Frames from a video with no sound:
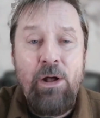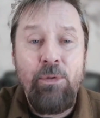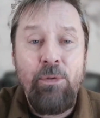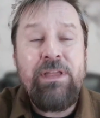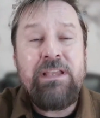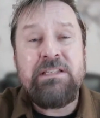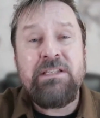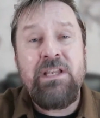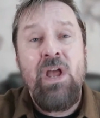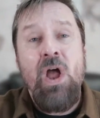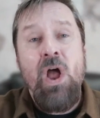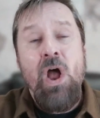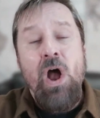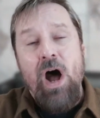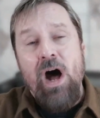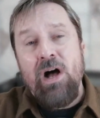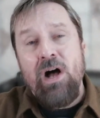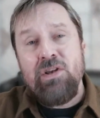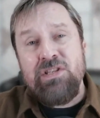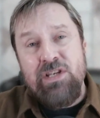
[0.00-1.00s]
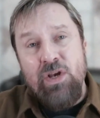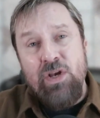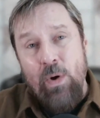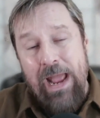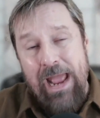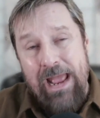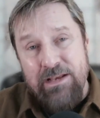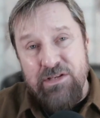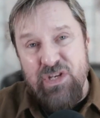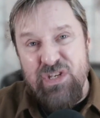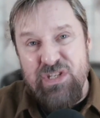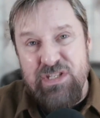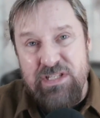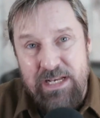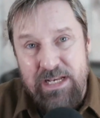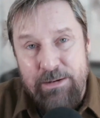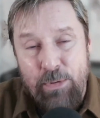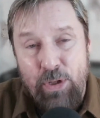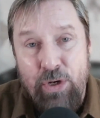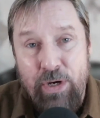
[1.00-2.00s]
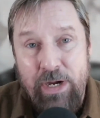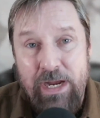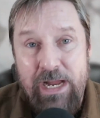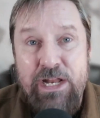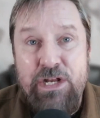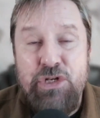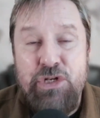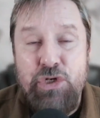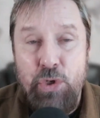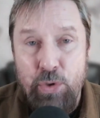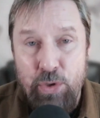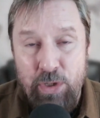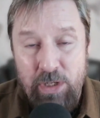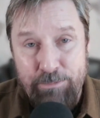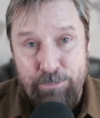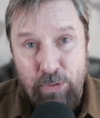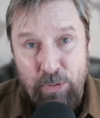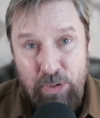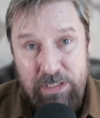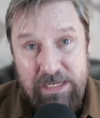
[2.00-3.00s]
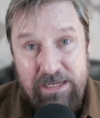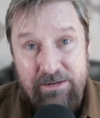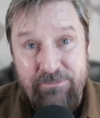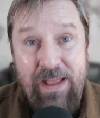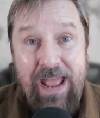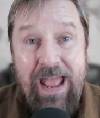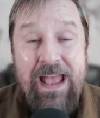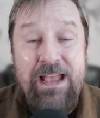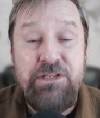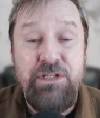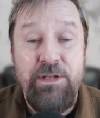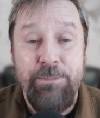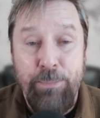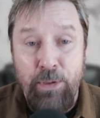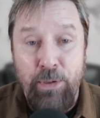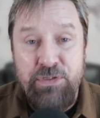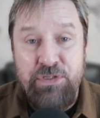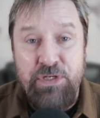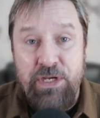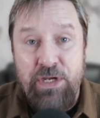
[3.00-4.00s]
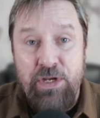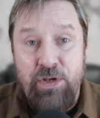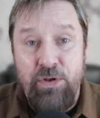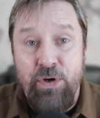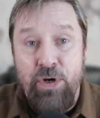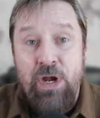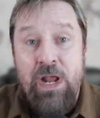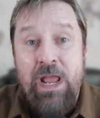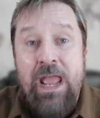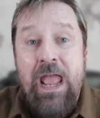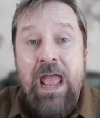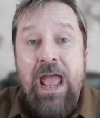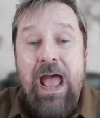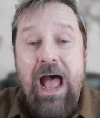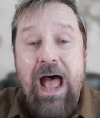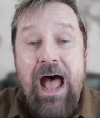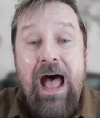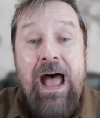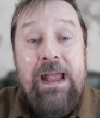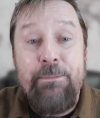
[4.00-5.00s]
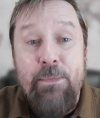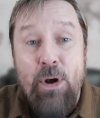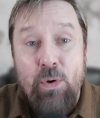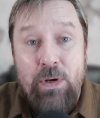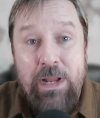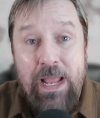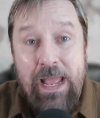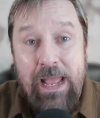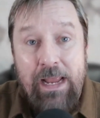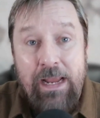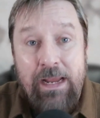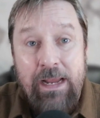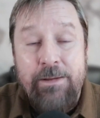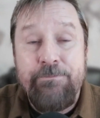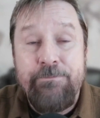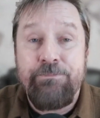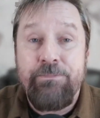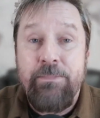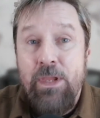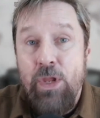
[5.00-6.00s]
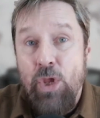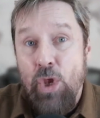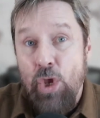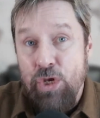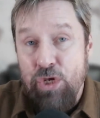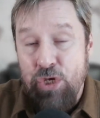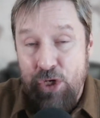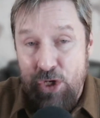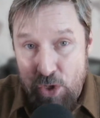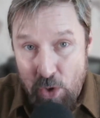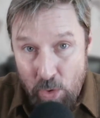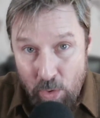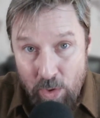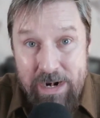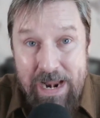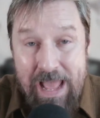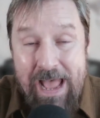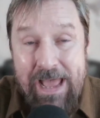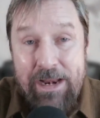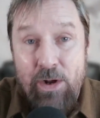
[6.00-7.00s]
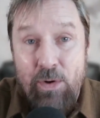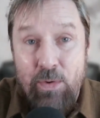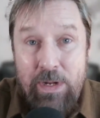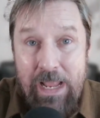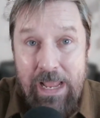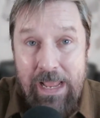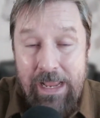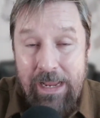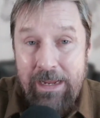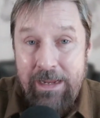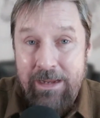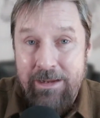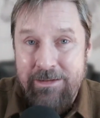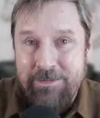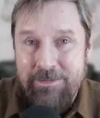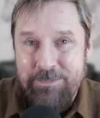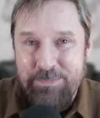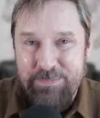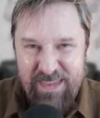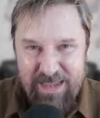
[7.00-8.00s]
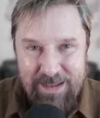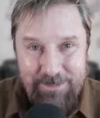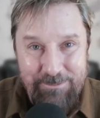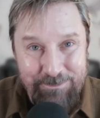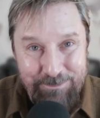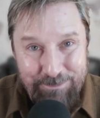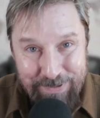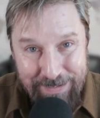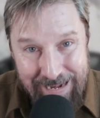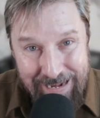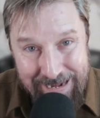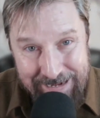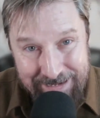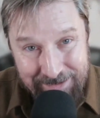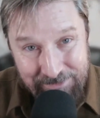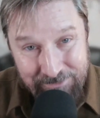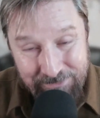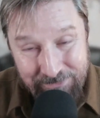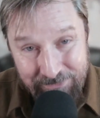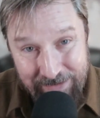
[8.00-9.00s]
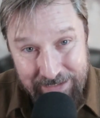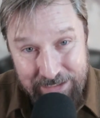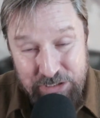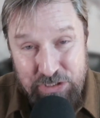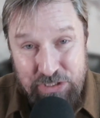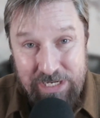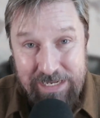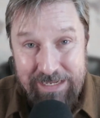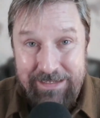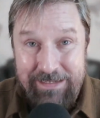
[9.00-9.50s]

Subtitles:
this also has a similar internal belief as the persecutor. I'm okay. You're not okay, but I can fix you.